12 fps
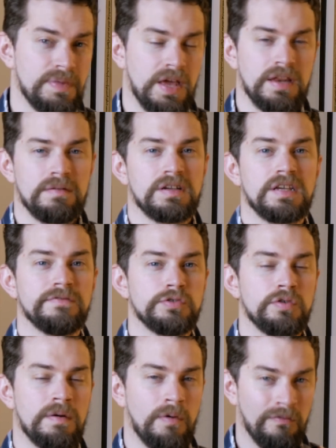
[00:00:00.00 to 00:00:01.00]
and it gives
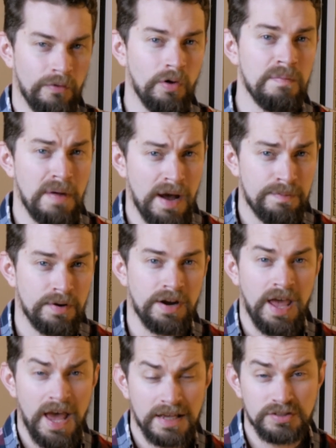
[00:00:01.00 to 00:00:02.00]
you a full map on
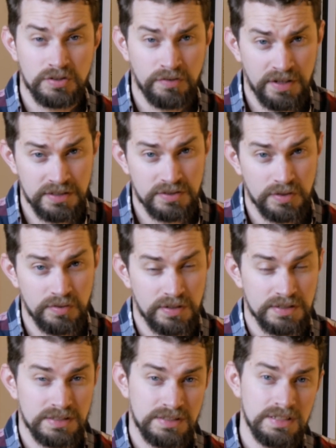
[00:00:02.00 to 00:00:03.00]
a hex grid so you
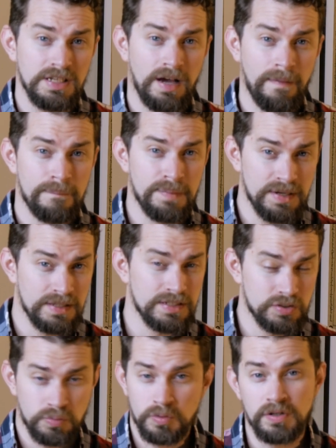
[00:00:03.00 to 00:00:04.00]
can see how big
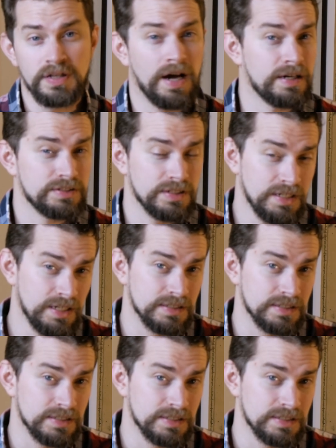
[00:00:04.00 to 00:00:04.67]
this world actually